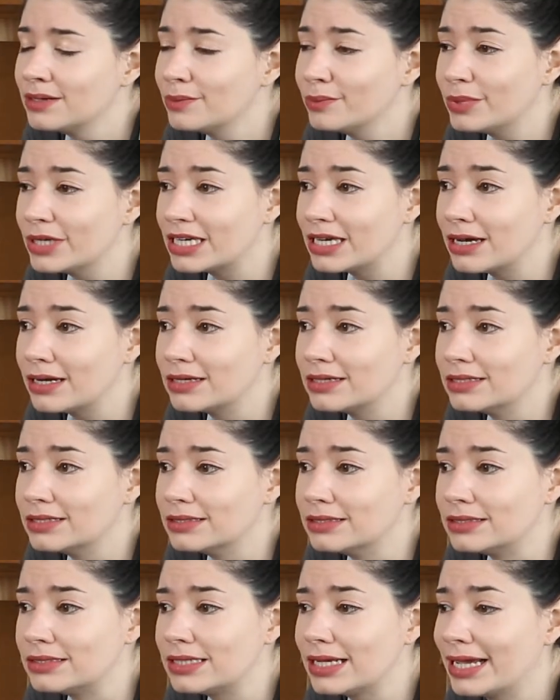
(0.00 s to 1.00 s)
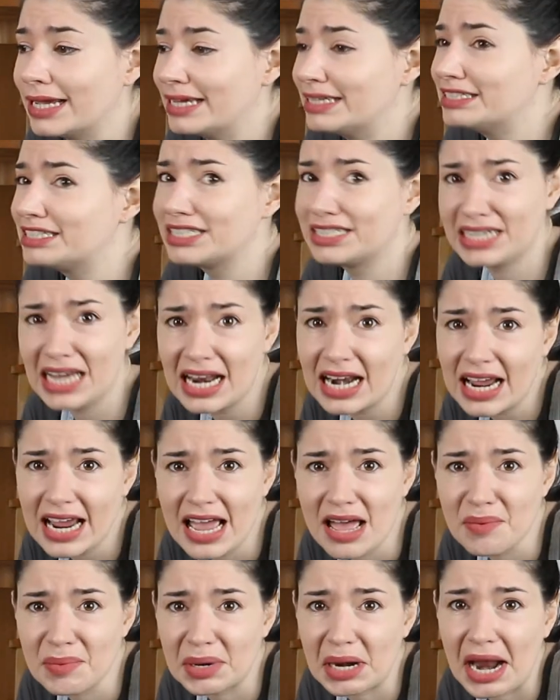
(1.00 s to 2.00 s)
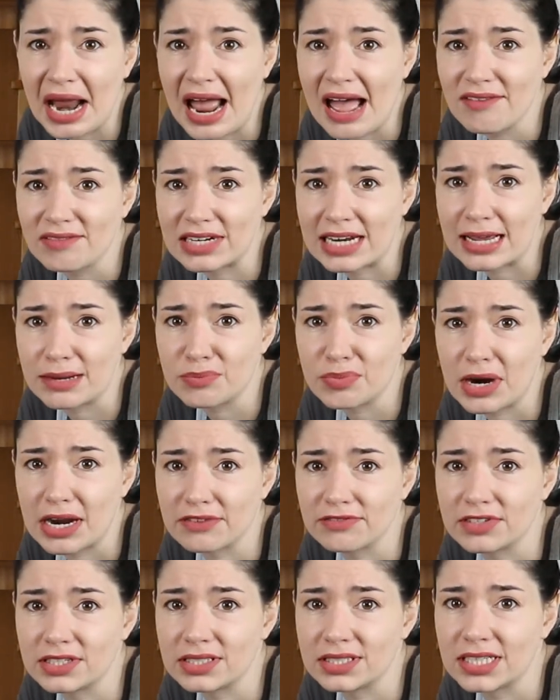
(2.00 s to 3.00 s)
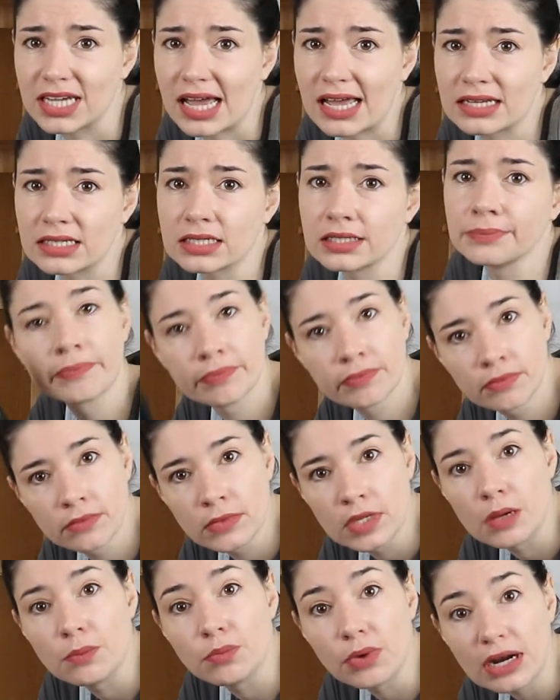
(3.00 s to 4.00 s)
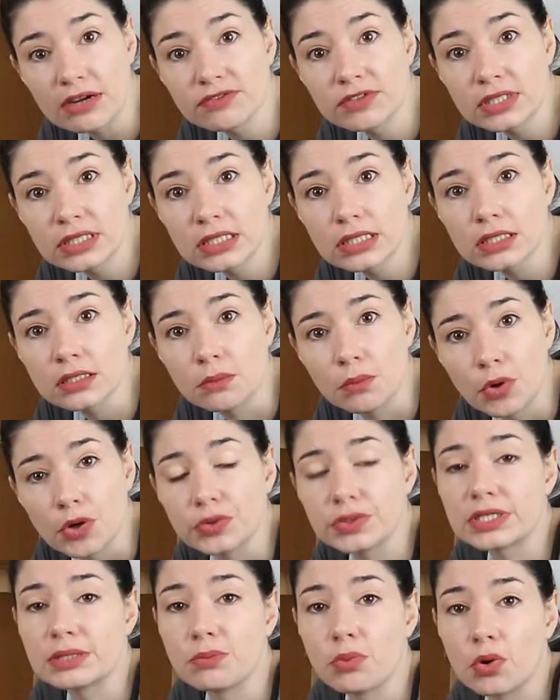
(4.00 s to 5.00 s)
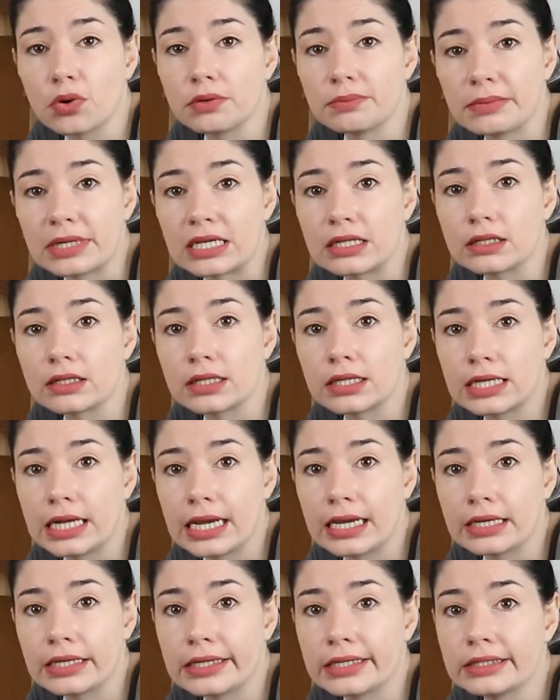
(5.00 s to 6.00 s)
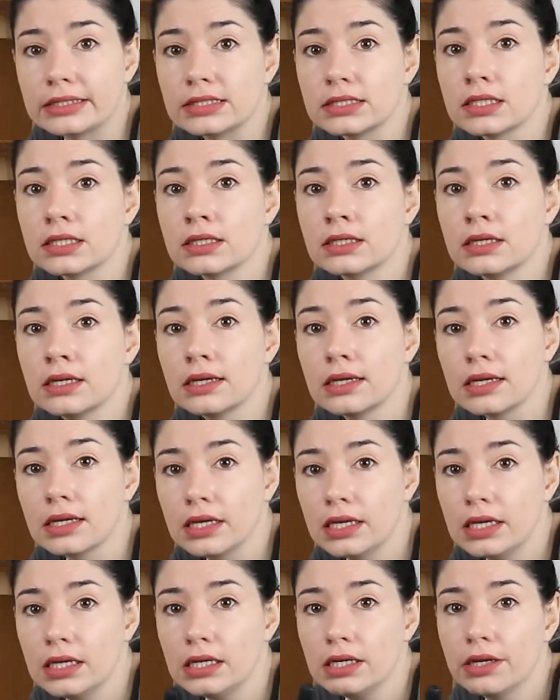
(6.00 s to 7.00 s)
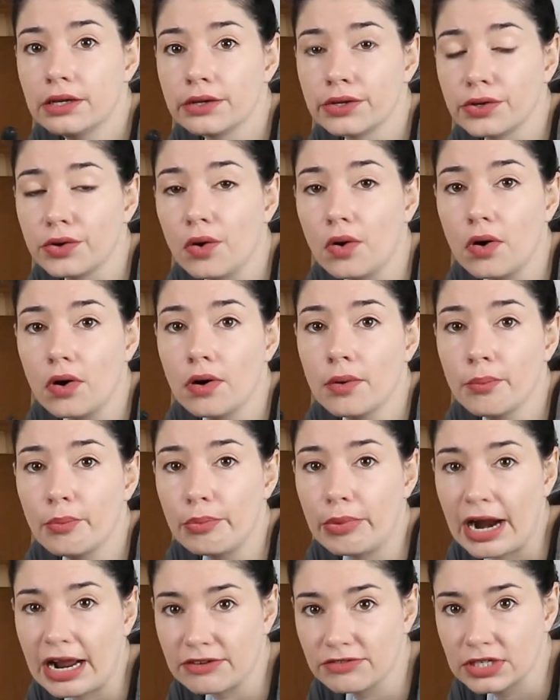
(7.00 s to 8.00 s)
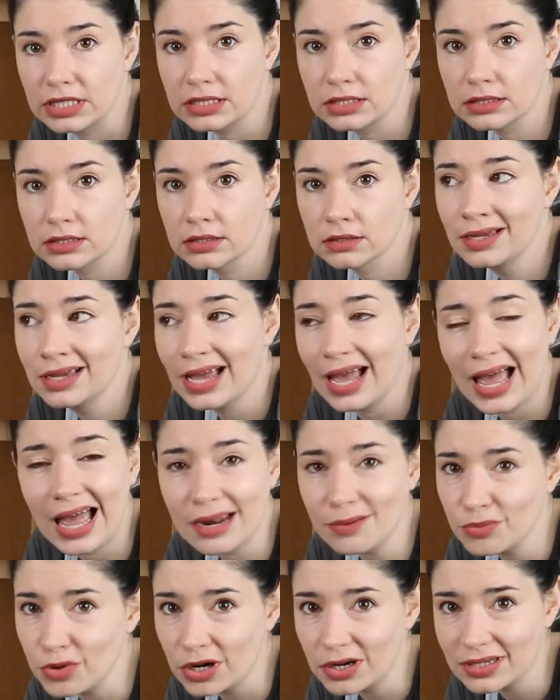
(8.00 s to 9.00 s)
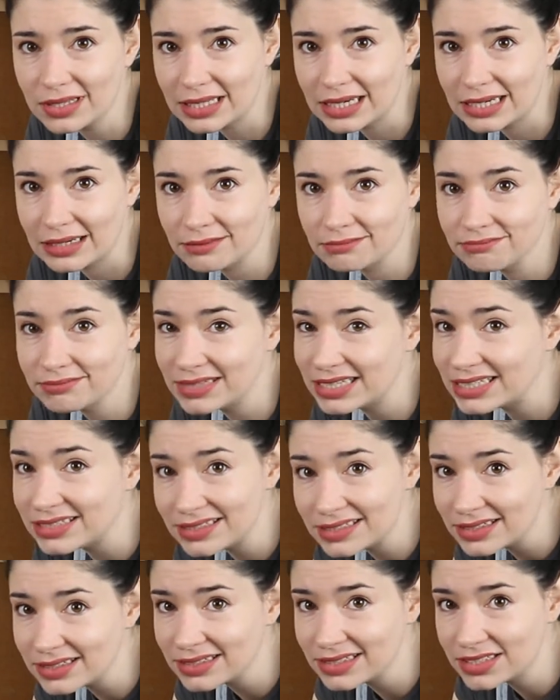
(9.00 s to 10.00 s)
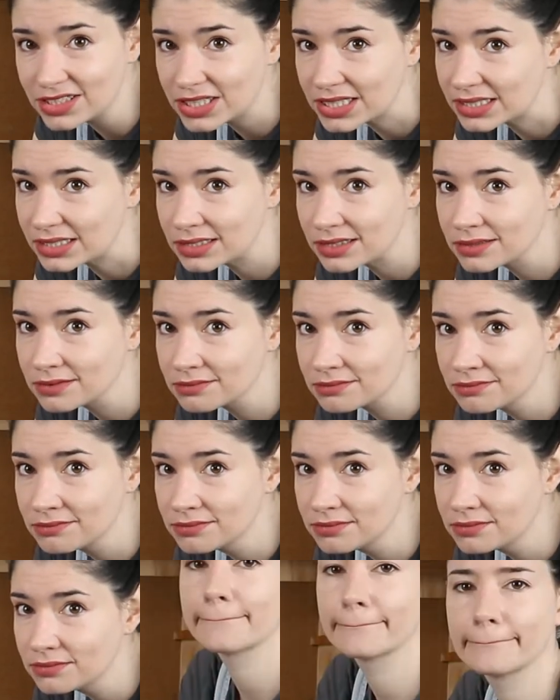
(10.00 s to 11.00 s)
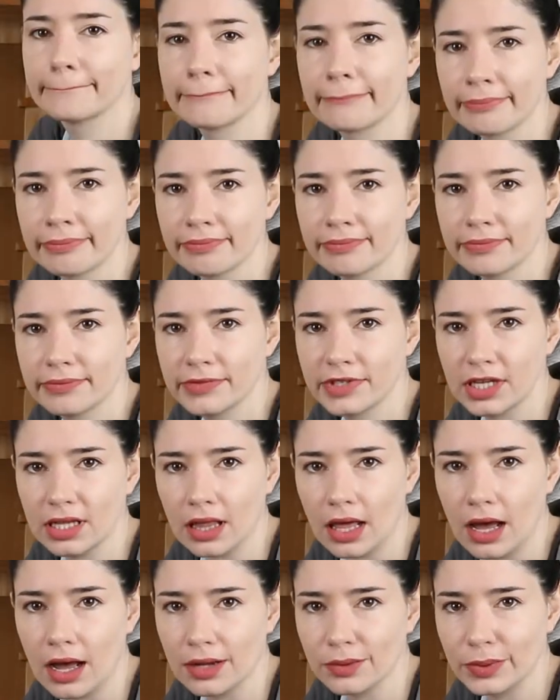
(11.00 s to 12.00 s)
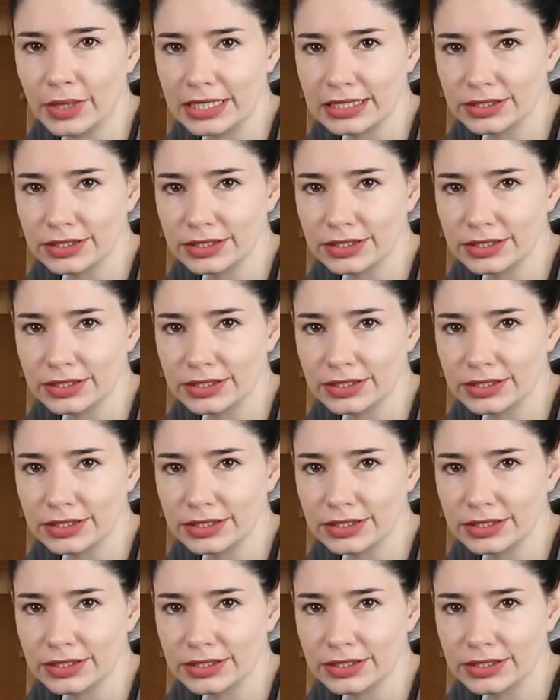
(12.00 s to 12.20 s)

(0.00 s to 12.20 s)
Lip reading: because it's 10 AM and I haven't had breakfast yet. Breakfast is the most important meal of the day, kids. Eat your breakfast. And broccoli. It's delicious. To the hardware